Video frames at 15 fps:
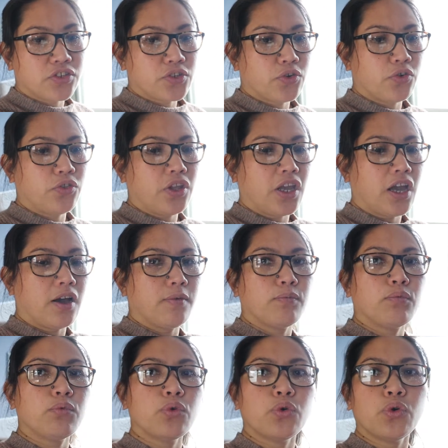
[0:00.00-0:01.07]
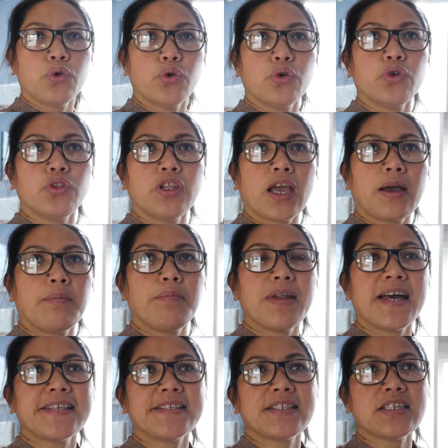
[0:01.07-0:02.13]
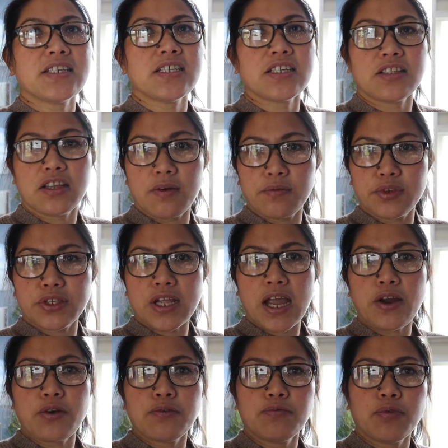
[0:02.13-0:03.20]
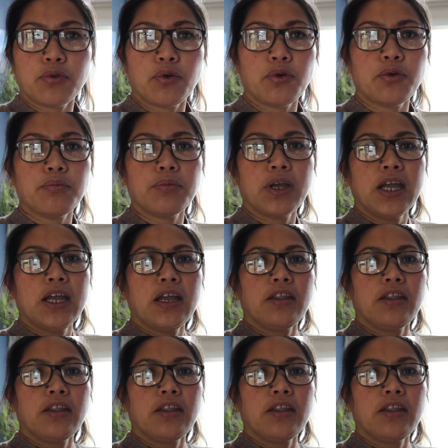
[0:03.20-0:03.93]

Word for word: So they have wood, they have plastic, they have styrofoam,